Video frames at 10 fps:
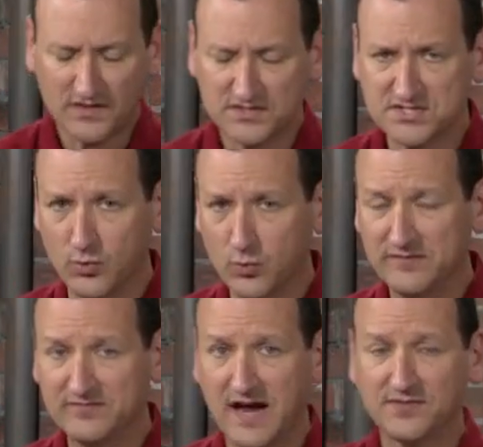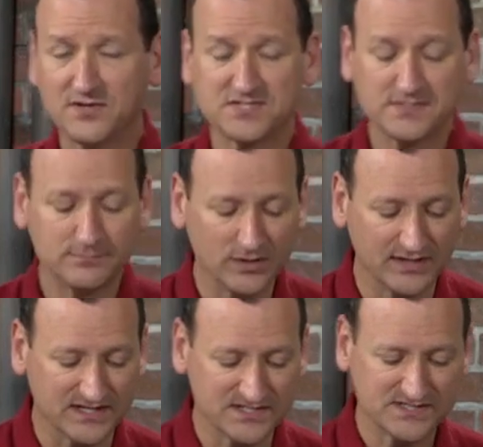So we've got those in
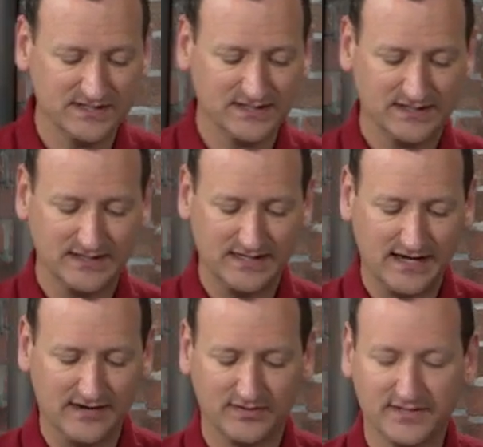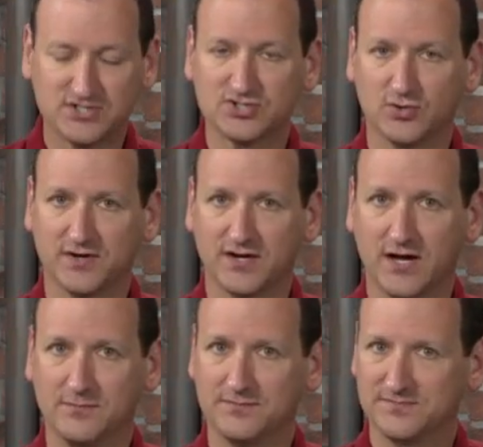place. Everything's showing
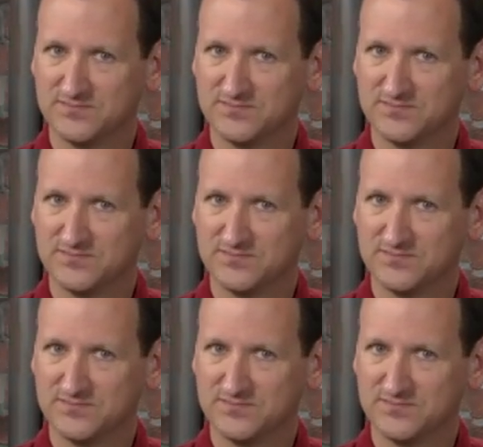up.